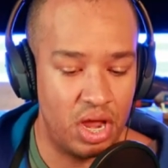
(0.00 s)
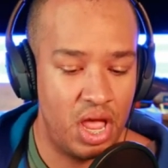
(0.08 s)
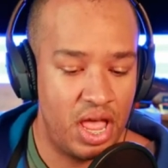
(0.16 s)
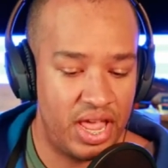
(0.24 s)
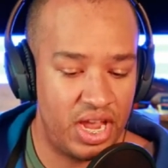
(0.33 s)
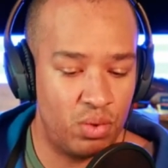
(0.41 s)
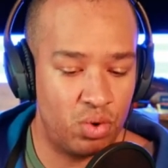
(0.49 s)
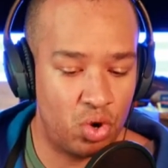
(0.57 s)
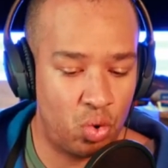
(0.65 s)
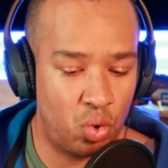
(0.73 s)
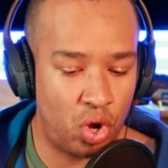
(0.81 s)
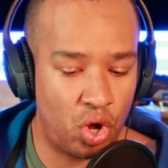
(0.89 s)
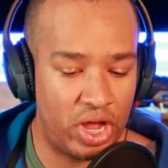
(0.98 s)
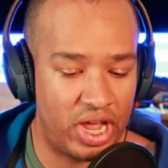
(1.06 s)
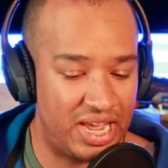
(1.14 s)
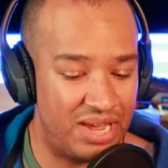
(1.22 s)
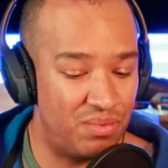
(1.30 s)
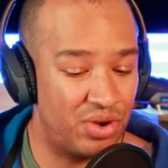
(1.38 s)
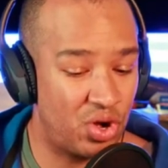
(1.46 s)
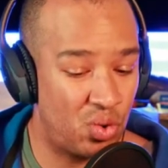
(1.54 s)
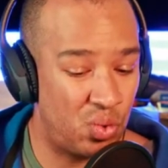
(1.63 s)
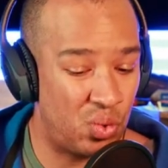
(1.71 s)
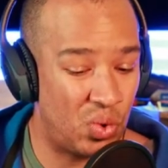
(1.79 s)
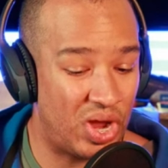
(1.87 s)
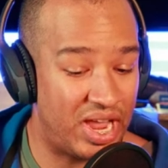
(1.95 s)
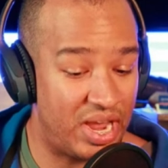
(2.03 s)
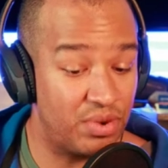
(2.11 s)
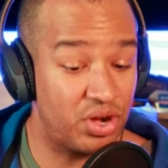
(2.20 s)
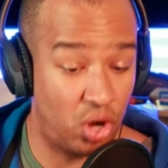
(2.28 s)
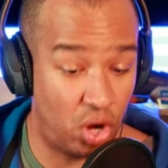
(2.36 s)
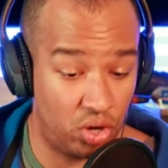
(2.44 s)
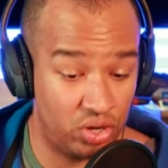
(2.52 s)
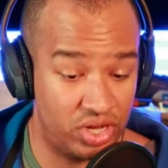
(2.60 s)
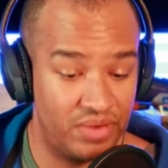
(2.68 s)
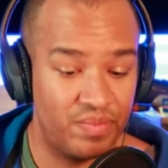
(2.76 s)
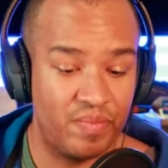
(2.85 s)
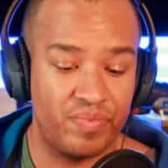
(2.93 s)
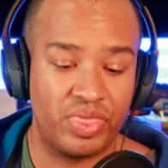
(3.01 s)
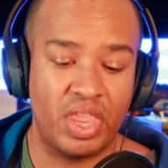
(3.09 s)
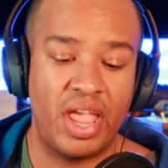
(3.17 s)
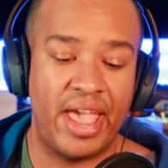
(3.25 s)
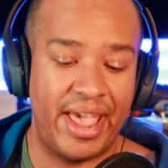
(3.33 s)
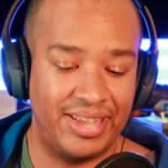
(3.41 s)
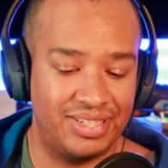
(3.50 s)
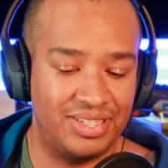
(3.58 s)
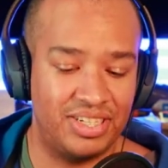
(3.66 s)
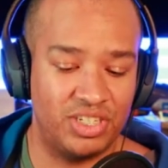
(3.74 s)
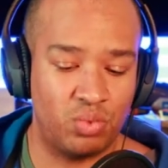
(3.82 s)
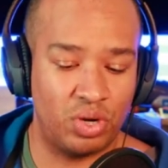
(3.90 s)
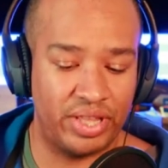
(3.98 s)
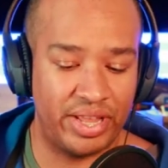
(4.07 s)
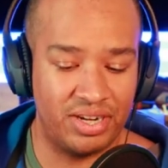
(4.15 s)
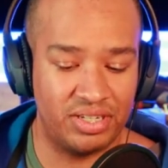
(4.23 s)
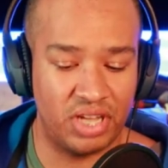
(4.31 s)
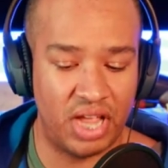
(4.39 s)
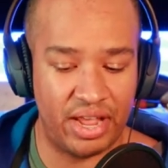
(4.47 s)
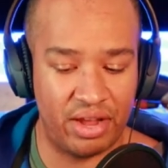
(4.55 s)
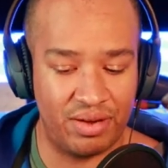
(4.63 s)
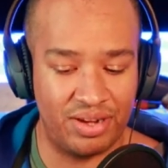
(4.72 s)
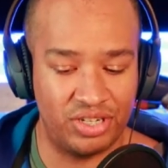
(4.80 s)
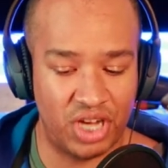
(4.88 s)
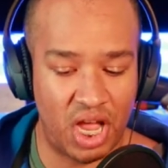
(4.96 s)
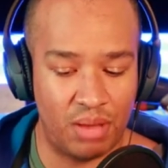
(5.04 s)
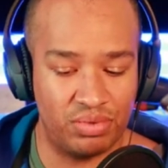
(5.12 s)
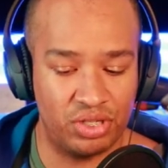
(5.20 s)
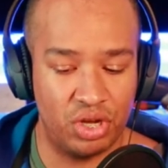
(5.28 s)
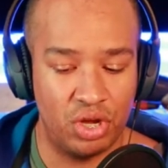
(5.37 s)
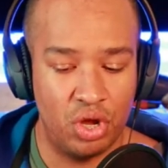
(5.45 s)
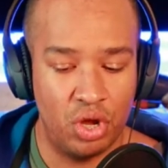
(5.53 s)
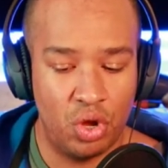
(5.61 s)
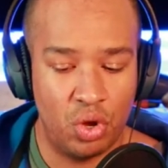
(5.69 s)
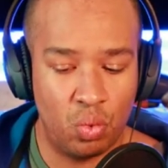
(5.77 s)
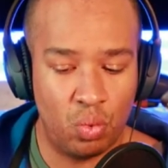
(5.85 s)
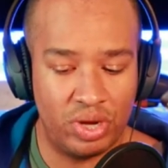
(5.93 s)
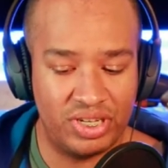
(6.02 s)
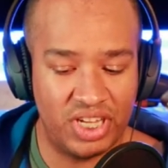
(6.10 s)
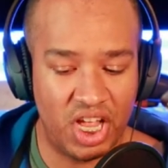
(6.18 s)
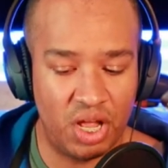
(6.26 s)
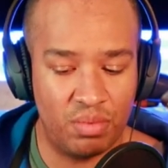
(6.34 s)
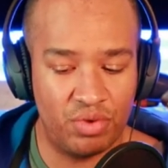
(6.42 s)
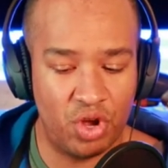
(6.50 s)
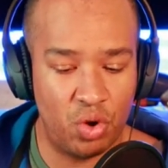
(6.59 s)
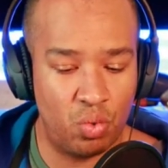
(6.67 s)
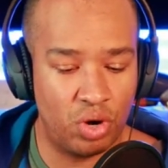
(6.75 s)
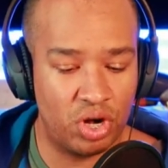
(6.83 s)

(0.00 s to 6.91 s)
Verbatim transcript: He recall he rec- he recalled instances where leaders at union jobs would tell him no work